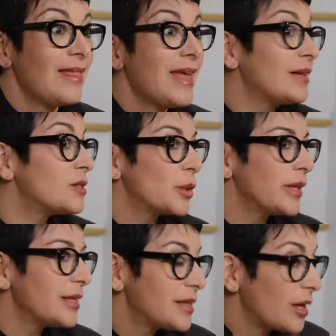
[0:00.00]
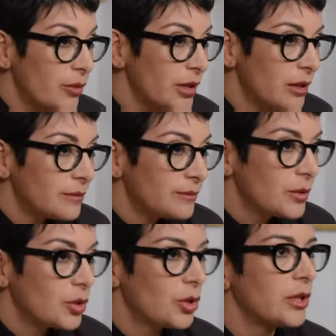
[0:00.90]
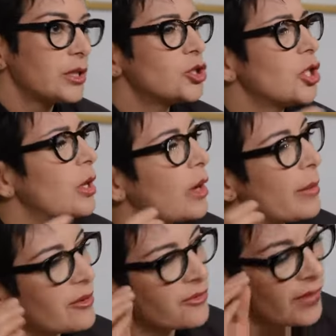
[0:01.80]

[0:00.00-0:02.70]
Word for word: That's where Let's Get Real, the cooking show about